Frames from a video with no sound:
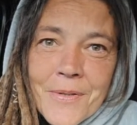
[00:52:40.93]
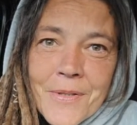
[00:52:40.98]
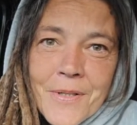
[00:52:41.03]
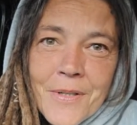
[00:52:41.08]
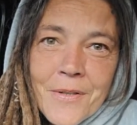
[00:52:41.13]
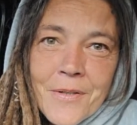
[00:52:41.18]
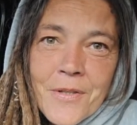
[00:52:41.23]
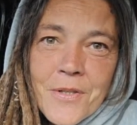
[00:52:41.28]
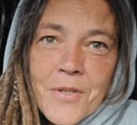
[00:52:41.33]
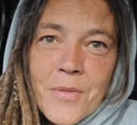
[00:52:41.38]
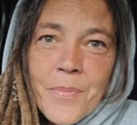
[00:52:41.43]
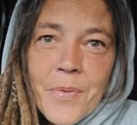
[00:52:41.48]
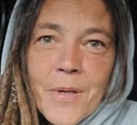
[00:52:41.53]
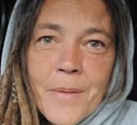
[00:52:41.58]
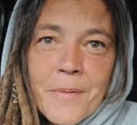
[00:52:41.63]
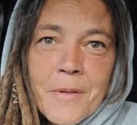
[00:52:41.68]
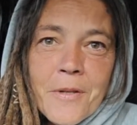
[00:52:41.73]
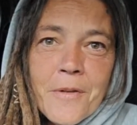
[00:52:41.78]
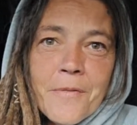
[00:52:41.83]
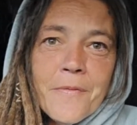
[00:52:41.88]
So you should
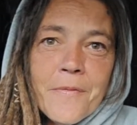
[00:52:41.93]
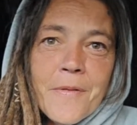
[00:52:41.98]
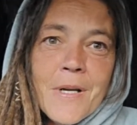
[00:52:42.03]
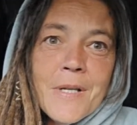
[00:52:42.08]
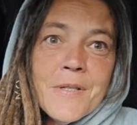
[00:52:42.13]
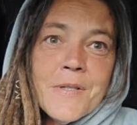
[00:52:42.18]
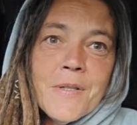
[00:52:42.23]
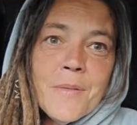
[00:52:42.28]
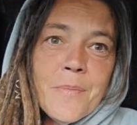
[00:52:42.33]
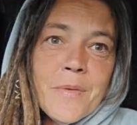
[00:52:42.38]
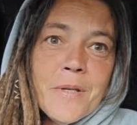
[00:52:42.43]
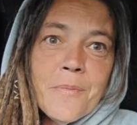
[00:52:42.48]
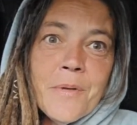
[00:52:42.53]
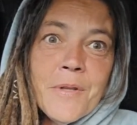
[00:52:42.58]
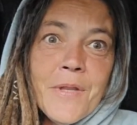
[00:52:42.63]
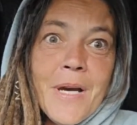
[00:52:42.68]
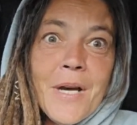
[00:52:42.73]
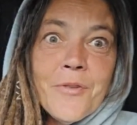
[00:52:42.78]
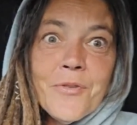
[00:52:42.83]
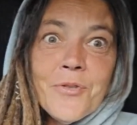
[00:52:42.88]
probably go find somebody
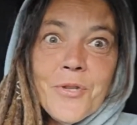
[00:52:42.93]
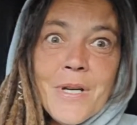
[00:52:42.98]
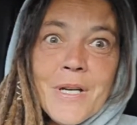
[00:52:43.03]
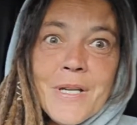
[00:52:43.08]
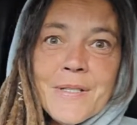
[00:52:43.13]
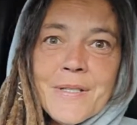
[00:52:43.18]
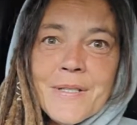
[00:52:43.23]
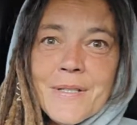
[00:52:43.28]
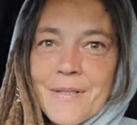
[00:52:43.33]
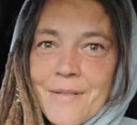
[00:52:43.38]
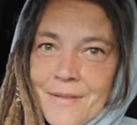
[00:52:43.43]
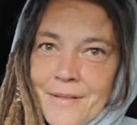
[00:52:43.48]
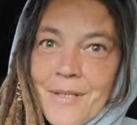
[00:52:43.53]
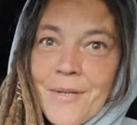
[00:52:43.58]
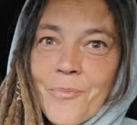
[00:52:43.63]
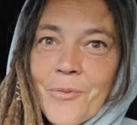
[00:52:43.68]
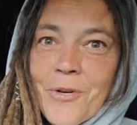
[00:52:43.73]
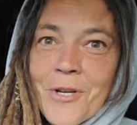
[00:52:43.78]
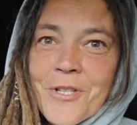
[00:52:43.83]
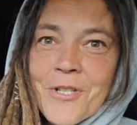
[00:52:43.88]
without dreads
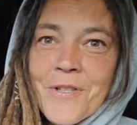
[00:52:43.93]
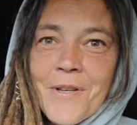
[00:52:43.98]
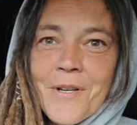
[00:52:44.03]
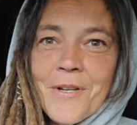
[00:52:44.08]
and watch their